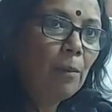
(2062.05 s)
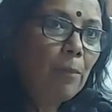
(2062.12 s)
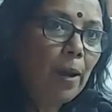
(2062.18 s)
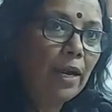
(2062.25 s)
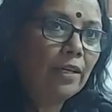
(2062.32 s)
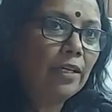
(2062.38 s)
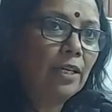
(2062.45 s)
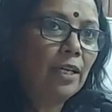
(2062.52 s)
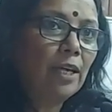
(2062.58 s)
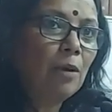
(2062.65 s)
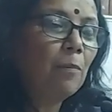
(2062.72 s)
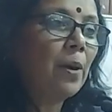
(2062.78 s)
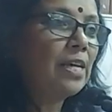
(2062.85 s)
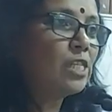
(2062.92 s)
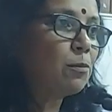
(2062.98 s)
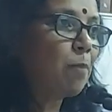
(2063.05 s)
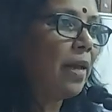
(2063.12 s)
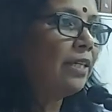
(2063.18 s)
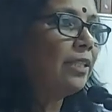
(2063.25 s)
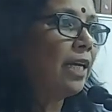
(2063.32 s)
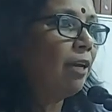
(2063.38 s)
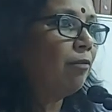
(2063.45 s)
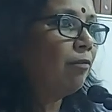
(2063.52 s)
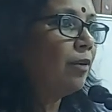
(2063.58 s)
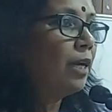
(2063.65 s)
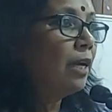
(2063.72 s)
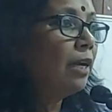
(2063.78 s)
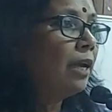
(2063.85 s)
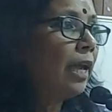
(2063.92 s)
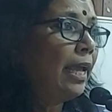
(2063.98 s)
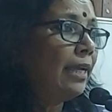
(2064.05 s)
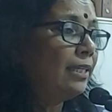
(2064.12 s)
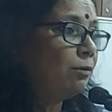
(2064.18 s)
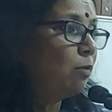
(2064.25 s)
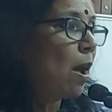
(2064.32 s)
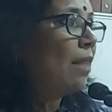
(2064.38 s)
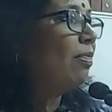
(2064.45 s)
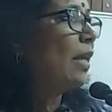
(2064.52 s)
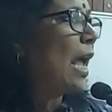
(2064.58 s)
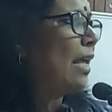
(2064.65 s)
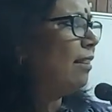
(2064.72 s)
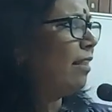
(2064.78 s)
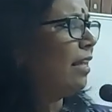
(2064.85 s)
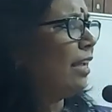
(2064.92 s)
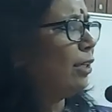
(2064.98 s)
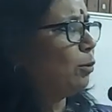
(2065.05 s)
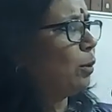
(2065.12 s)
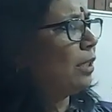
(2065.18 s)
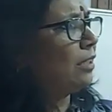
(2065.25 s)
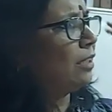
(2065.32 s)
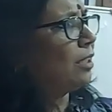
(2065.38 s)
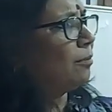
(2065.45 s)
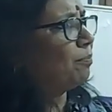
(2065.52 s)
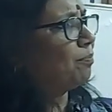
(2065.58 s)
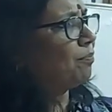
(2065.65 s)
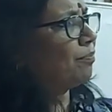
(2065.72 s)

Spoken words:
but perspective is one thing. I think it was,